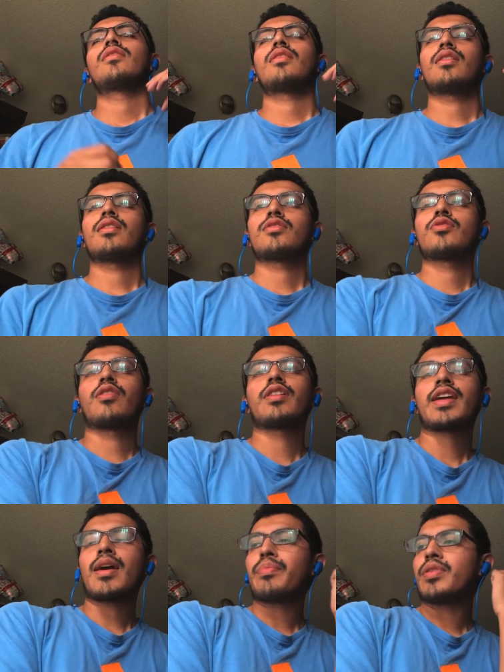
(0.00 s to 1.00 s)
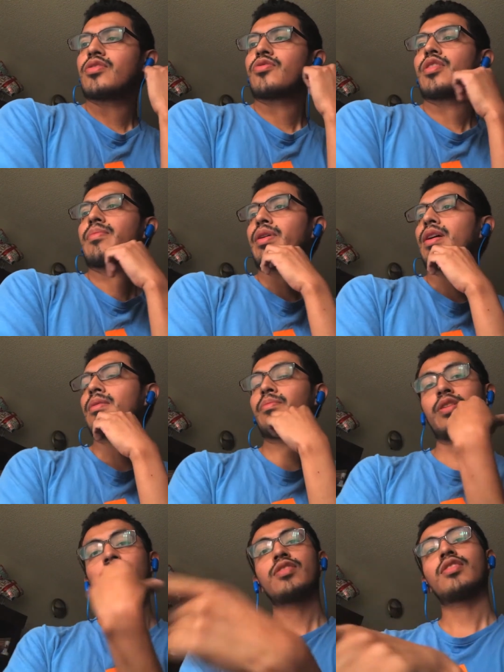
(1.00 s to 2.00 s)
to our camping trip, but there's
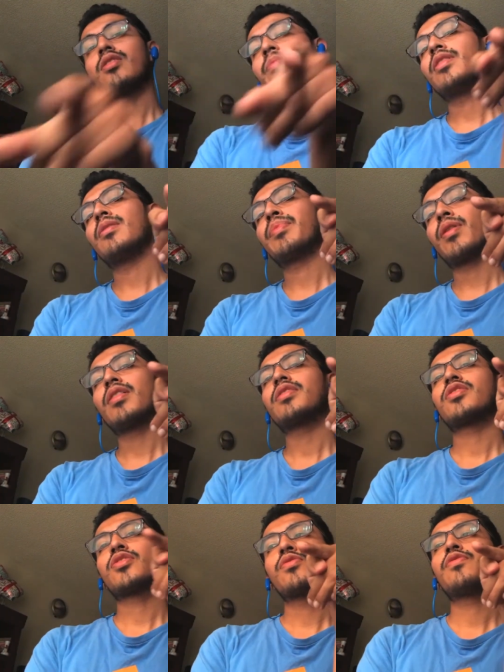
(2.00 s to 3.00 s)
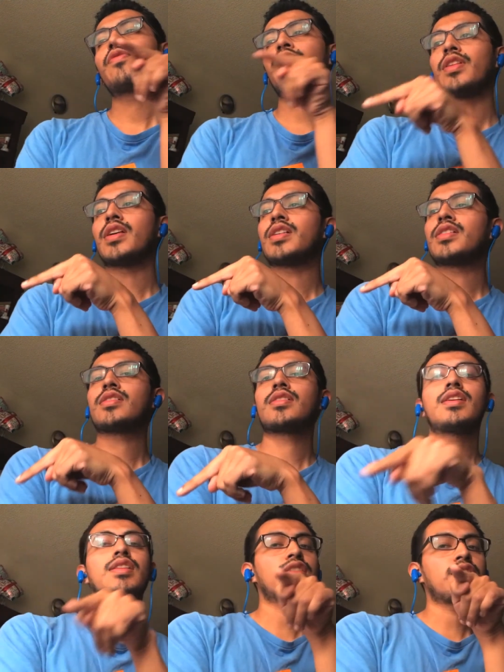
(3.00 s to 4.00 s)
gonna be a part 2 for this, and it's
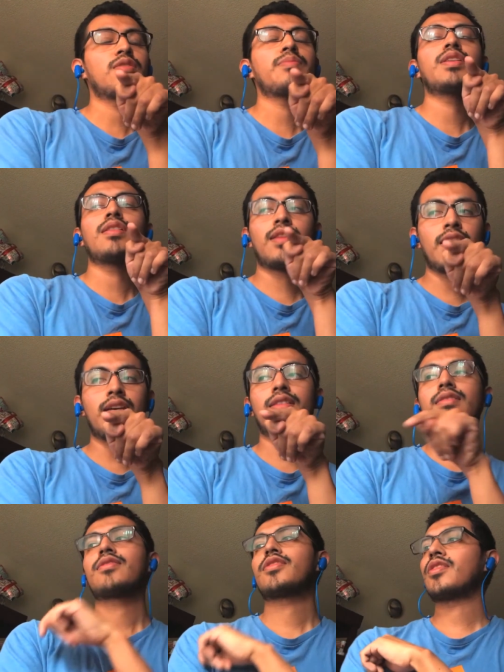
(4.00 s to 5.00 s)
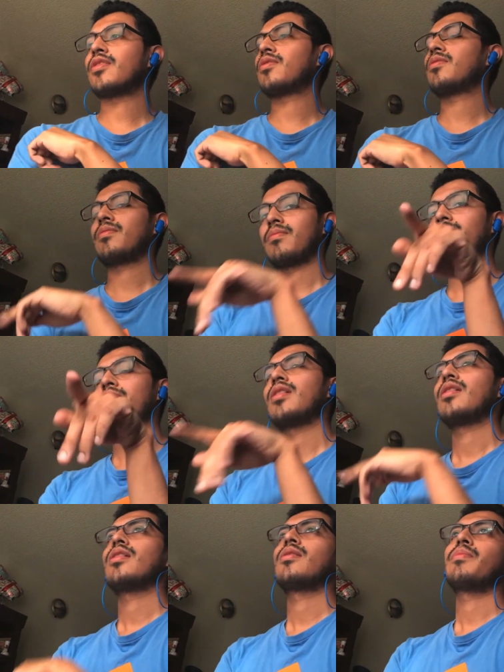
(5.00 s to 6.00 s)
gonna be lit, so
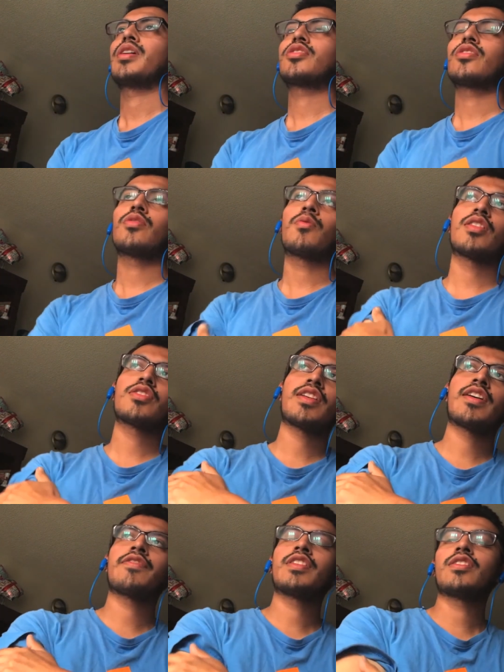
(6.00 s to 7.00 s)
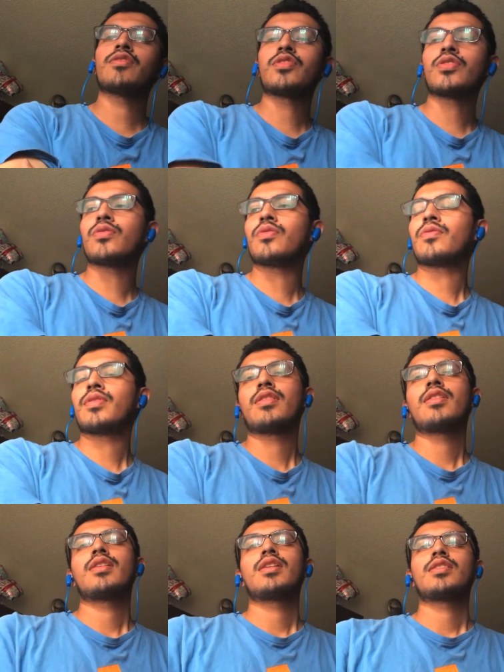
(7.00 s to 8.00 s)
make sure you watch that video too.
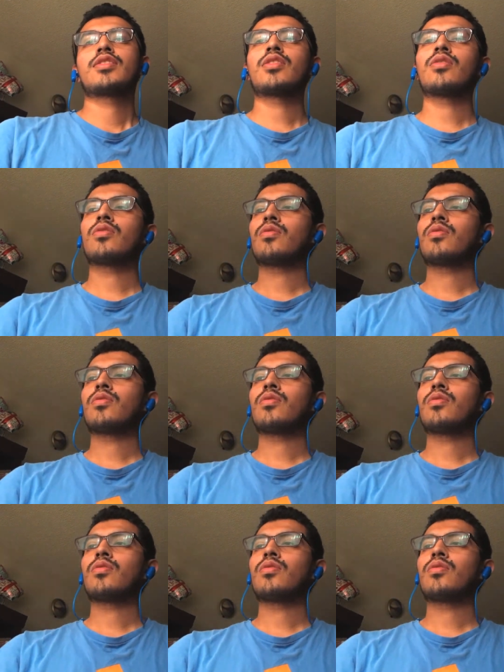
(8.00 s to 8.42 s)
So